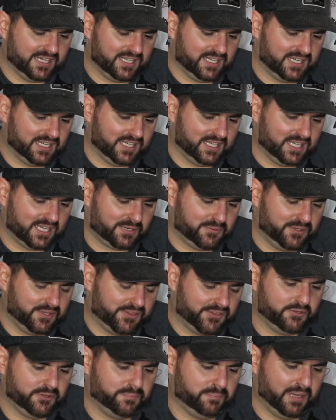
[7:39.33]
a lot of luck
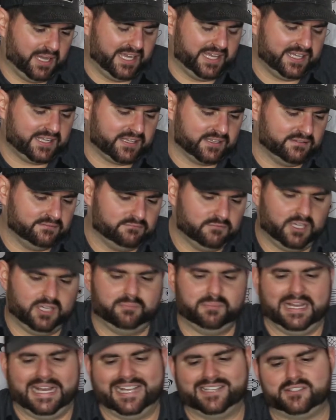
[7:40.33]
with pike and
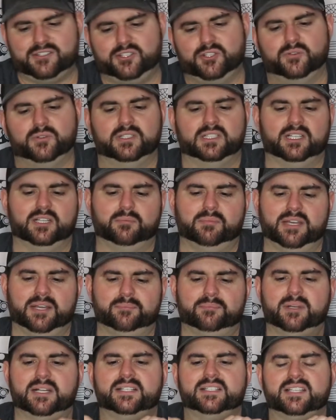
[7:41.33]
bass too a little bit,
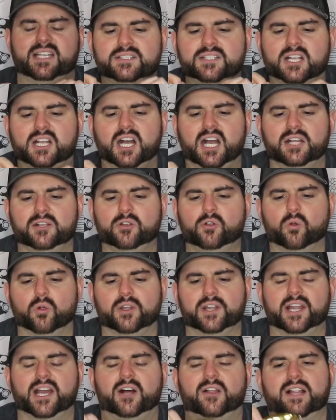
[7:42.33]
but it's a Cotton
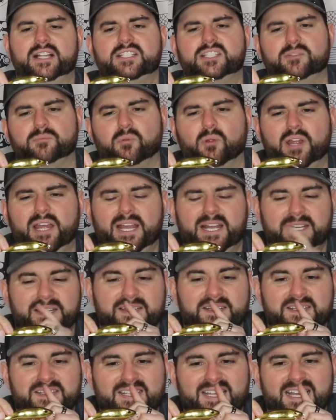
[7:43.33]
Cordell, that's the
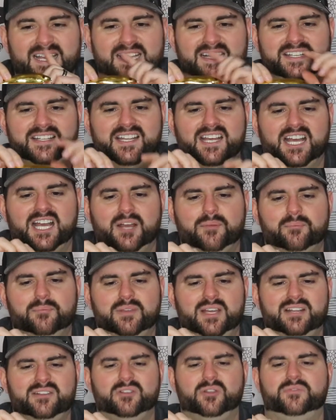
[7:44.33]
brand. And I
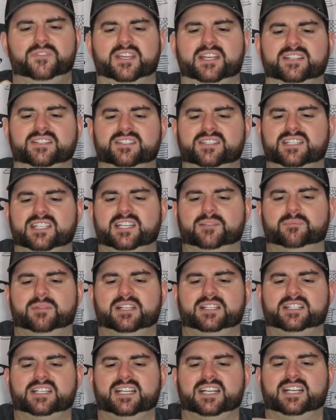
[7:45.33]
don't know if you can see it, but
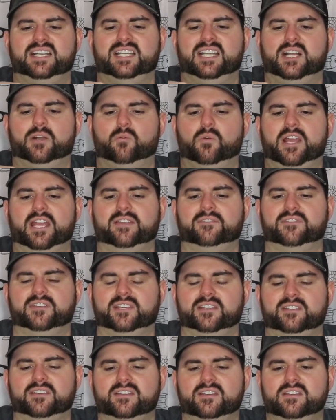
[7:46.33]
it's kind of got like a
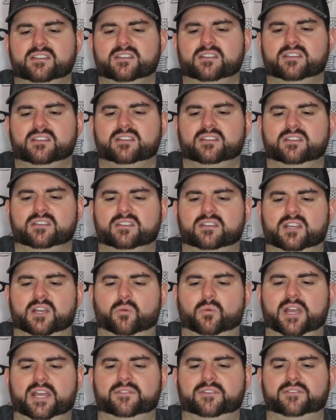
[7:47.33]
wavy
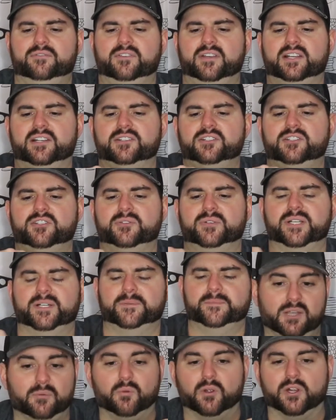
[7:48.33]
finish to
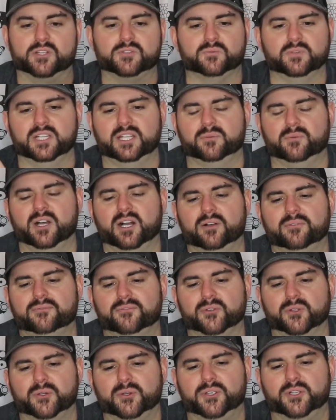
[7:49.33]
it. It works really well
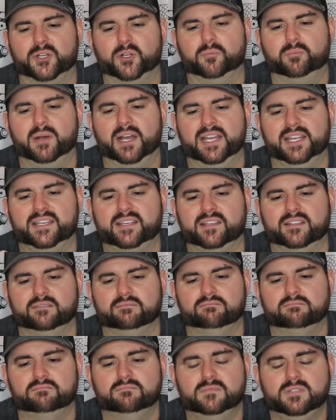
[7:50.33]
for, pike
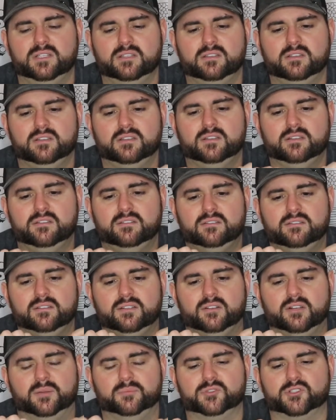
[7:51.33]
and,
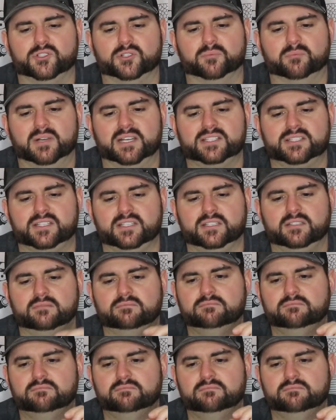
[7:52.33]
I'm sure muskie.